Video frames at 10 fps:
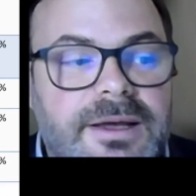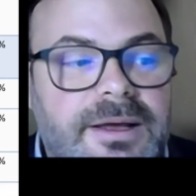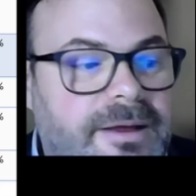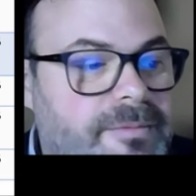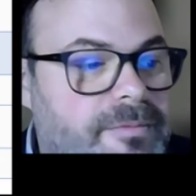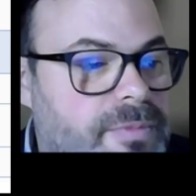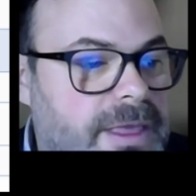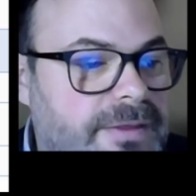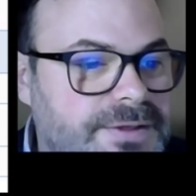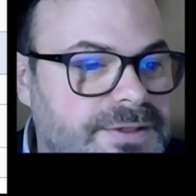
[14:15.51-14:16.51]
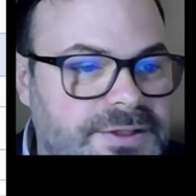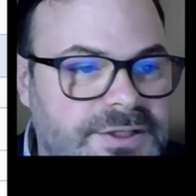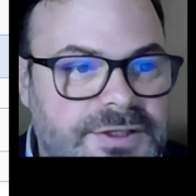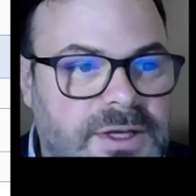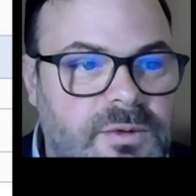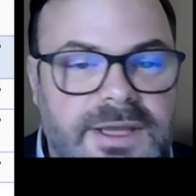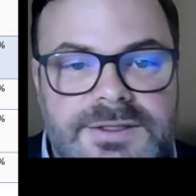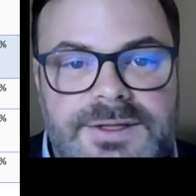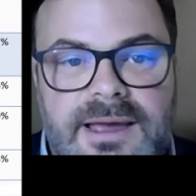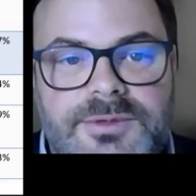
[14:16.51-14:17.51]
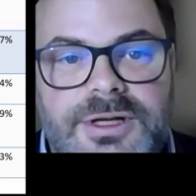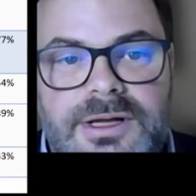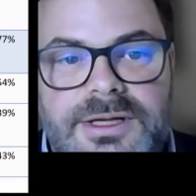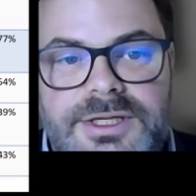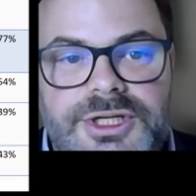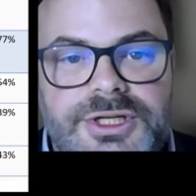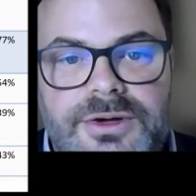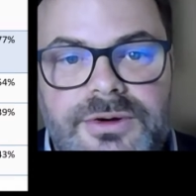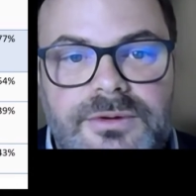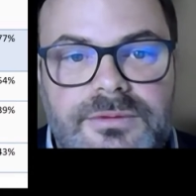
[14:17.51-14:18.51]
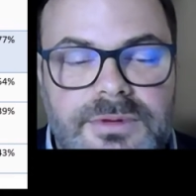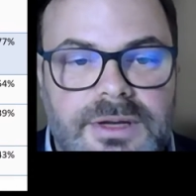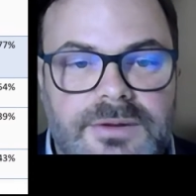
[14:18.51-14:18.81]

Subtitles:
And this is just a quick snapshot to show,